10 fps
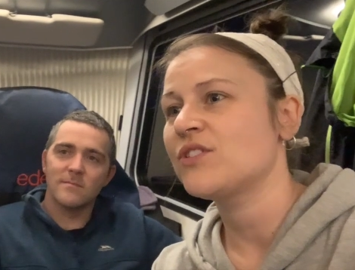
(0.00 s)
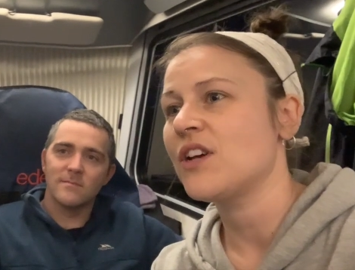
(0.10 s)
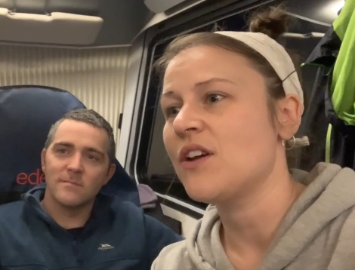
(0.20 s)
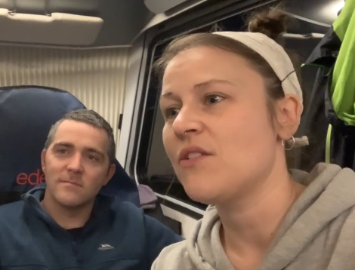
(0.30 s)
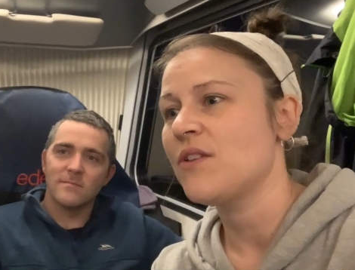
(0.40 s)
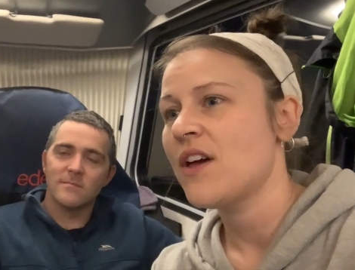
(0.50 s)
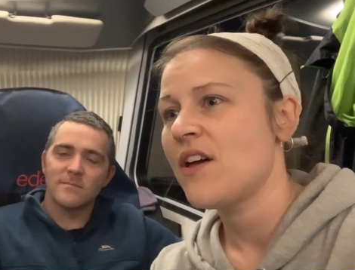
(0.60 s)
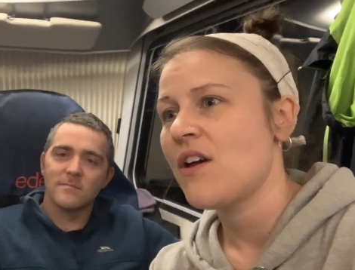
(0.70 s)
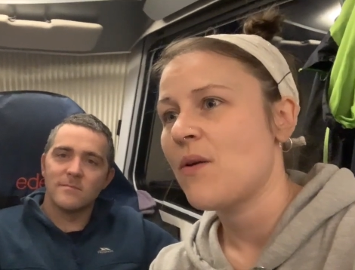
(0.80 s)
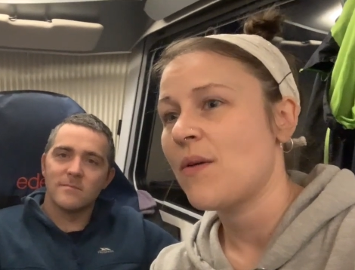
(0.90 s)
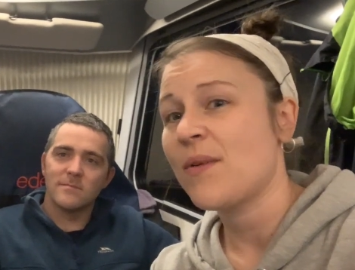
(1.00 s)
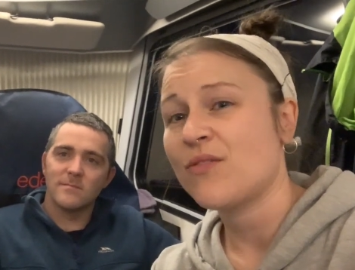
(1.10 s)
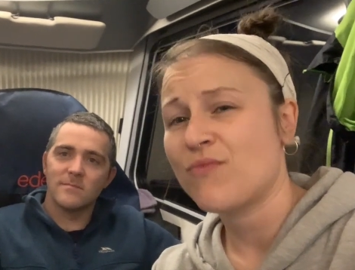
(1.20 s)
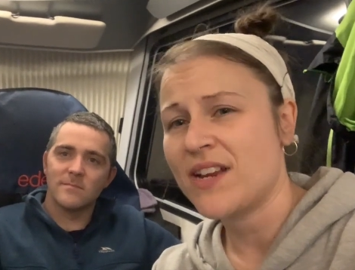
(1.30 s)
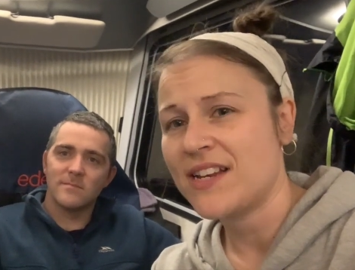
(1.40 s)
Speaker 1: So we're both
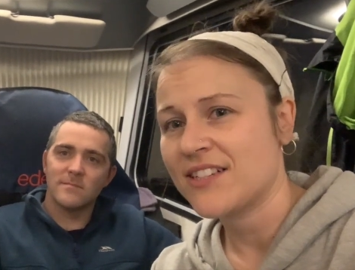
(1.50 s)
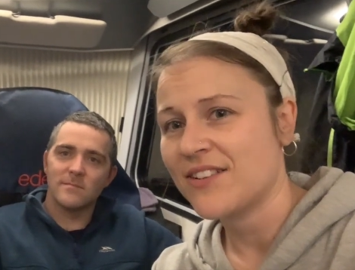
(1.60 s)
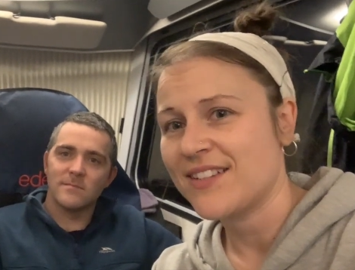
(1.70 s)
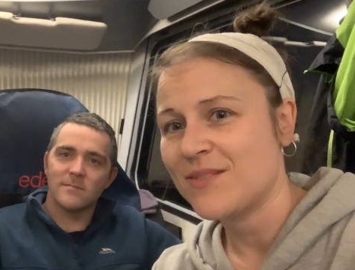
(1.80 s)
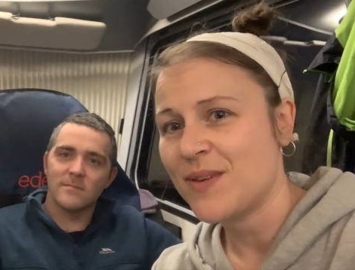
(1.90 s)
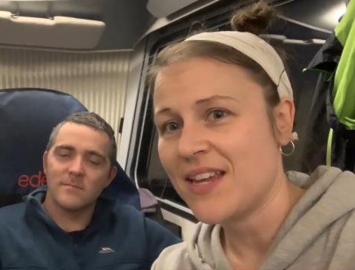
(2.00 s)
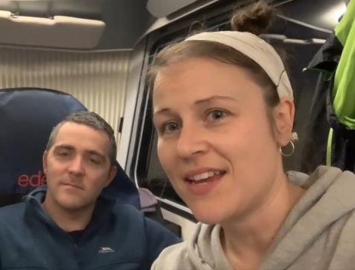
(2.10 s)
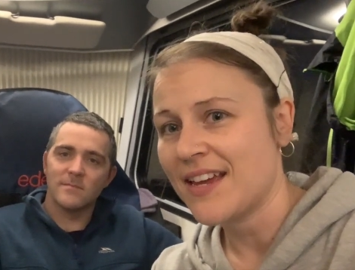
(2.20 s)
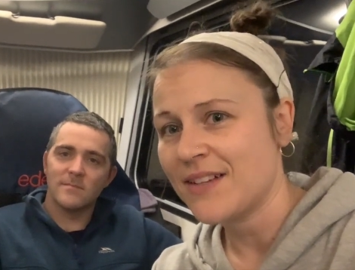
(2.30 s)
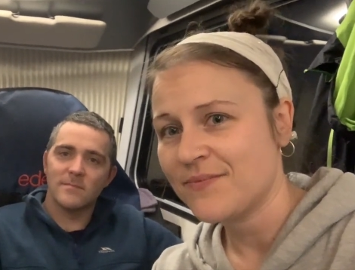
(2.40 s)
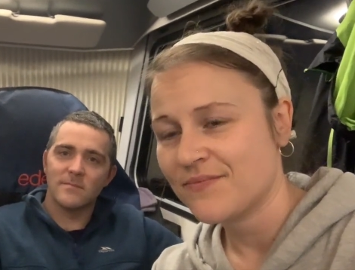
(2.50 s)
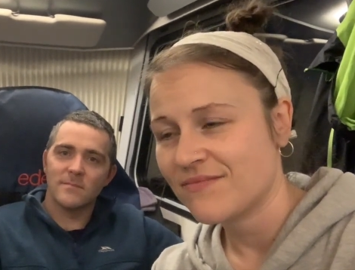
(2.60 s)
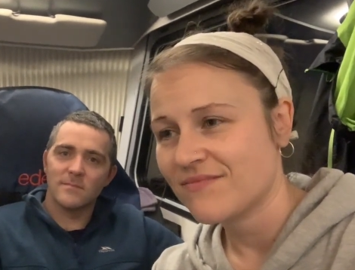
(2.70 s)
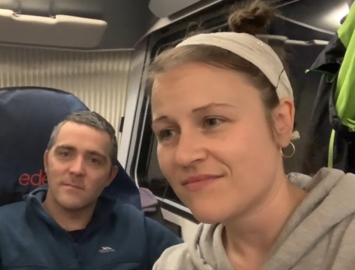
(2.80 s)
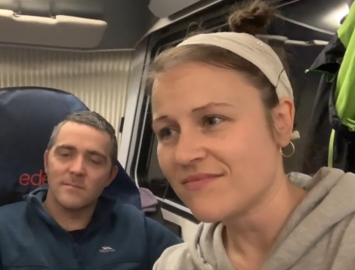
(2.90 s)
really excited to be here.
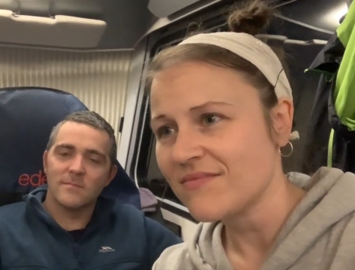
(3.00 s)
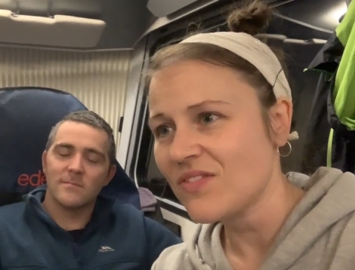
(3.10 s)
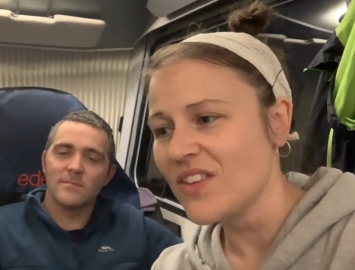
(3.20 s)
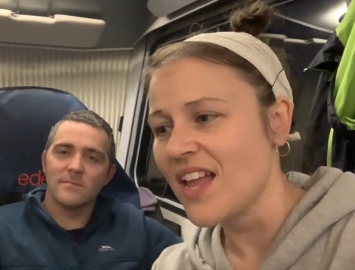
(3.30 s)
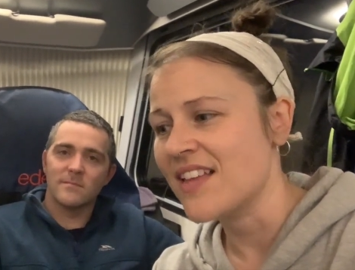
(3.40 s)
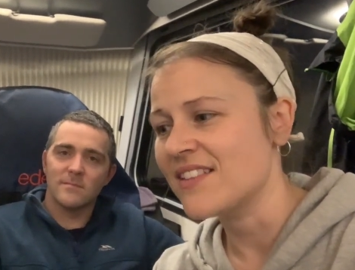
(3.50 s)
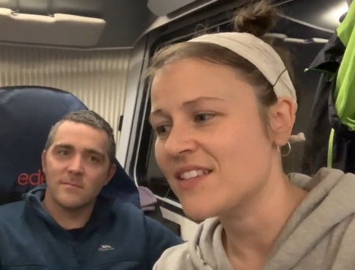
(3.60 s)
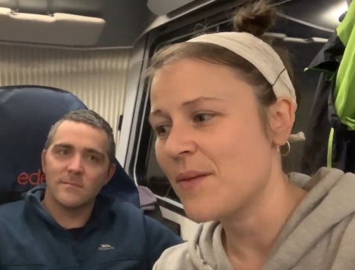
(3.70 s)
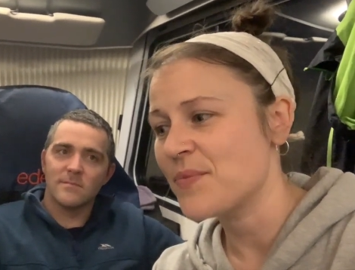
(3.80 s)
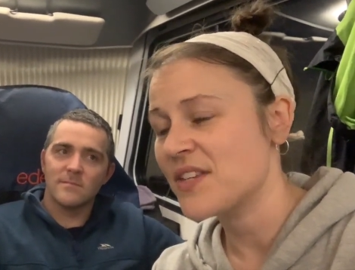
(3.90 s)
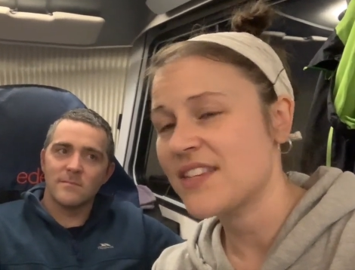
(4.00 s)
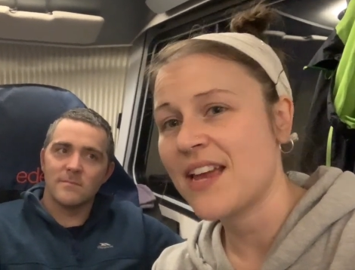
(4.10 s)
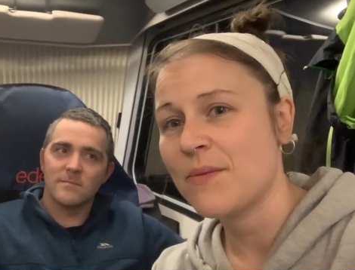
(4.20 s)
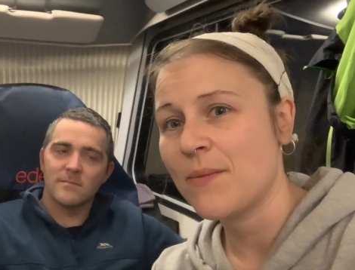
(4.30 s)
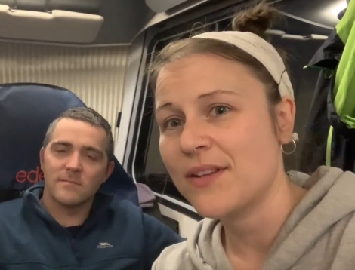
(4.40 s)
And um, today
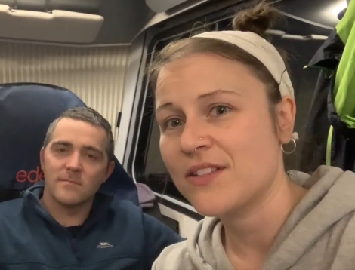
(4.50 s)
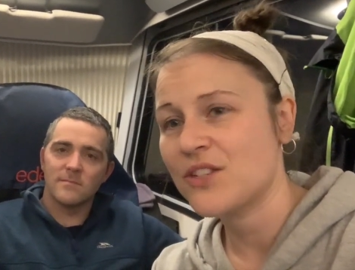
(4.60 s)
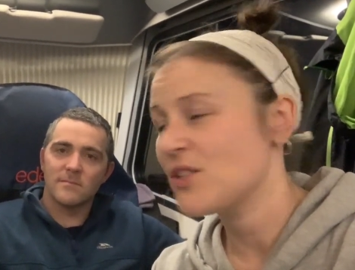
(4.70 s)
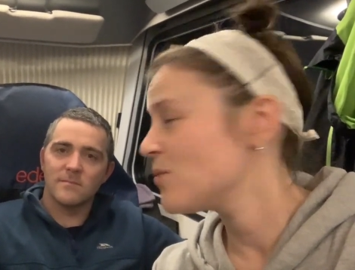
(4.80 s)
we went to